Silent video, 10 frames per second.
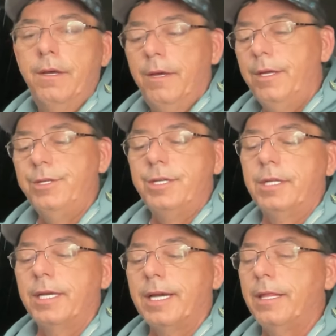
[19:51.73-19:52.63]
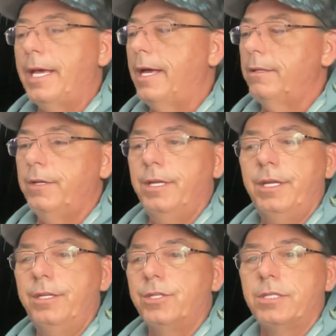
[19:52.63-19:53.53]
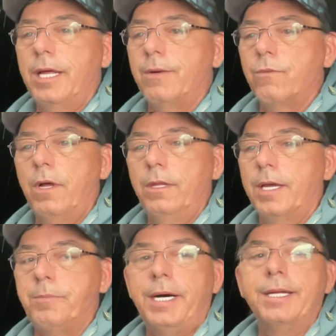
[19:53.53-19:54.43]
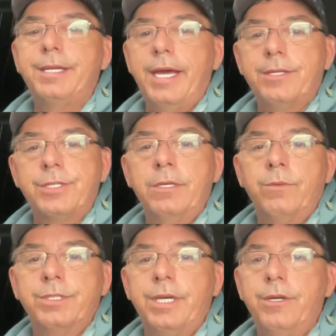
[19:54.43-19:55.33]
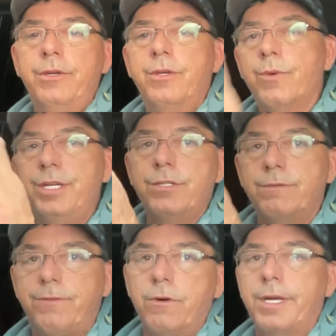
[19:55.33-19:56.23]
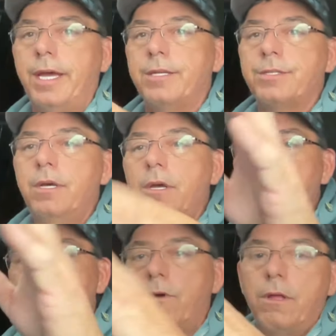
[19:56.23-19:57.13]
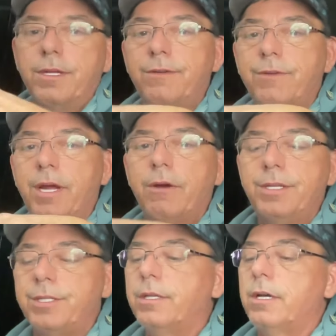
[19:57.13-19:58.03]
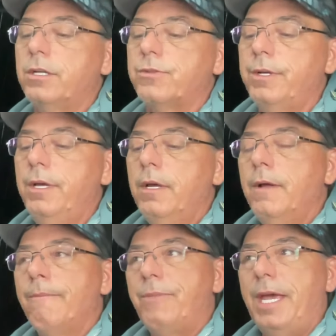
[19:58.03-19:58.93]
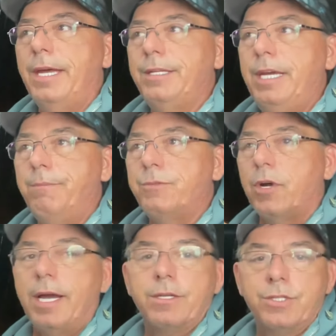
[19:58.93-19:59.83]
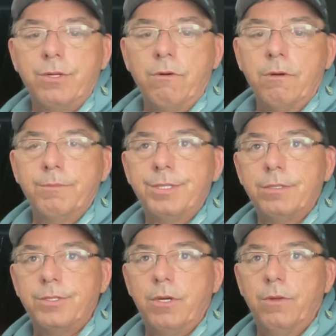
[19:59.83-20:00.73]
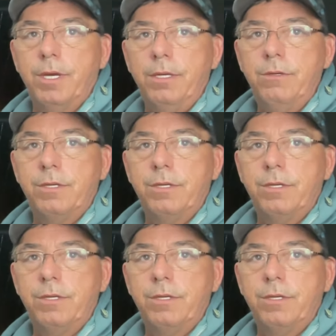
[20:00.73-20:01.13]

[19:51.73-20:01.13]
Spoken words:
and you can click on that and then just let it run like a podcast, and it will tell you the regional forecast for all the different areas in the country. and keep track of storms so that you